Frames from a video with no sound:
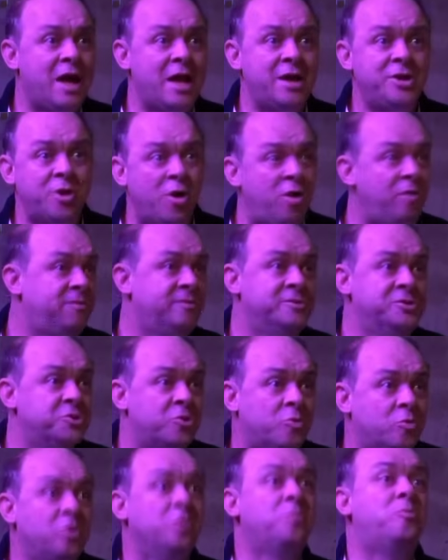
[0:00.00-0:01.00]
and dolphins
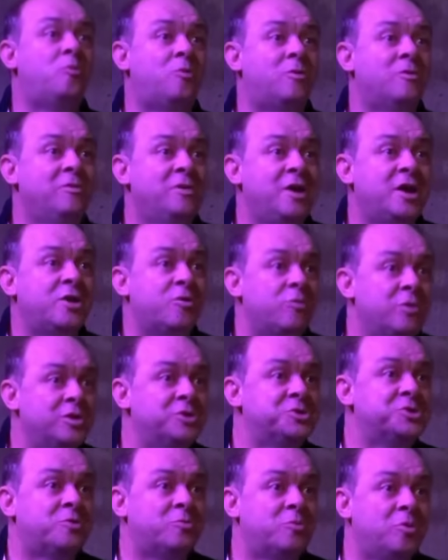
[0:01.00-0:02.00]
are world poor, and
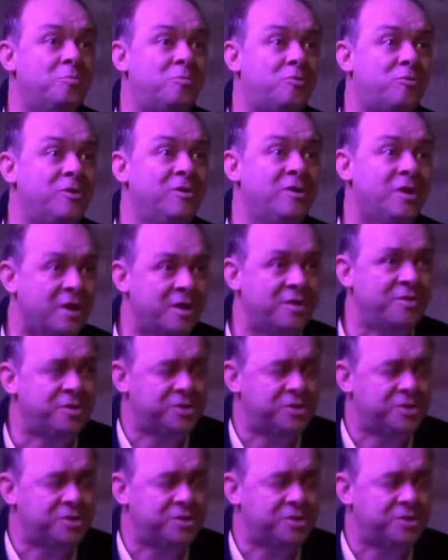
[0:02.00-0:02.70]
gorillas are world poor?